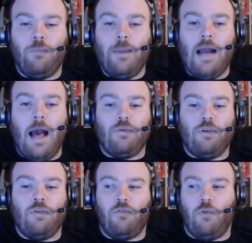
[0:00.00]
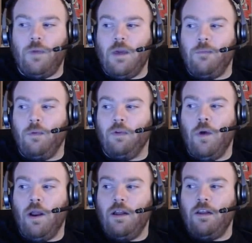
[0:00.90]
speed options for
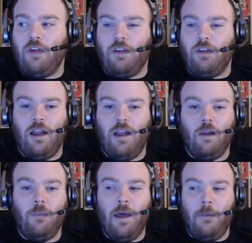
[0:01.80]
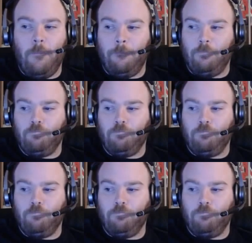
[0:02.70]
people. Do you want to discuss that a little bit?